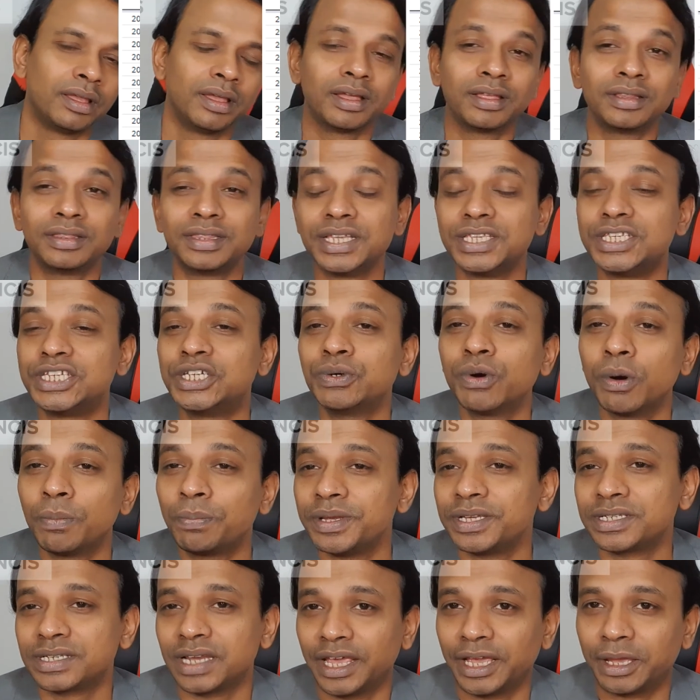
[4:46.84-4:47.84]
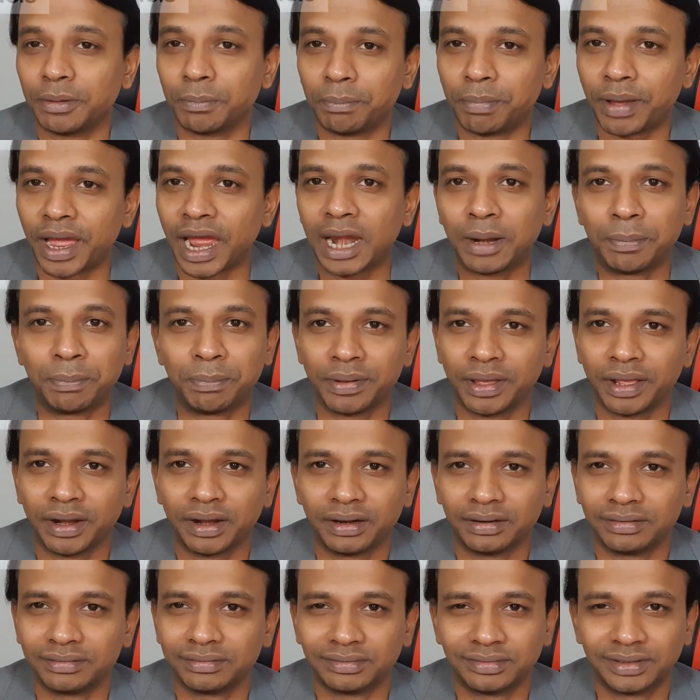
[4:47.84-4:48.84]
The GOP is like a bad
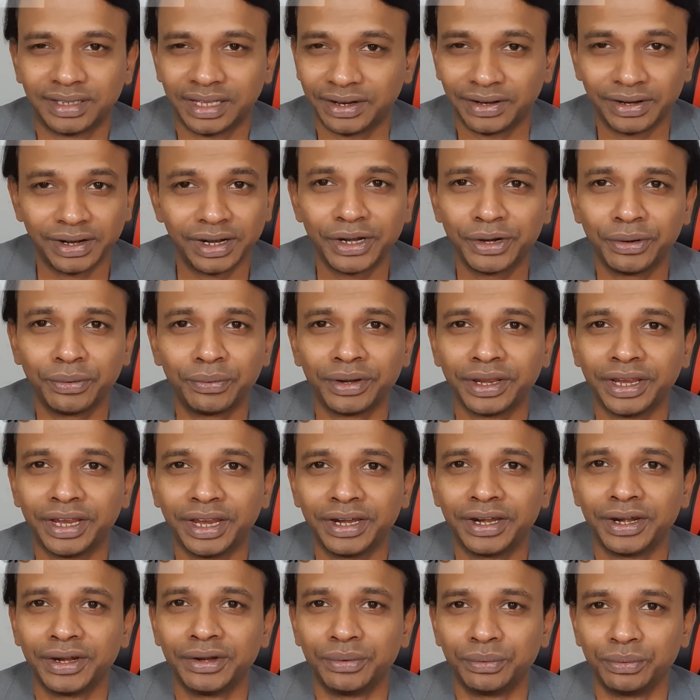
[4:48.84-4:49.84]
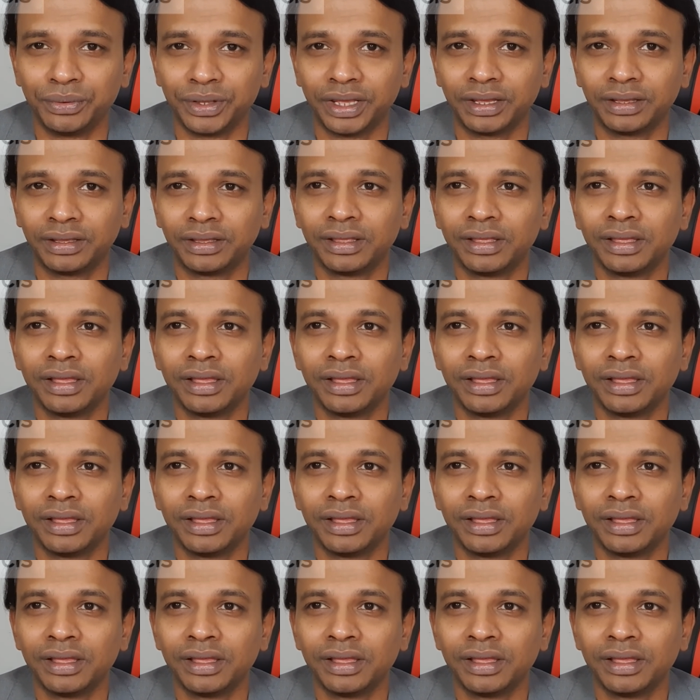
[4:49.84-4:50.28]
parent. They really don't get it, do they?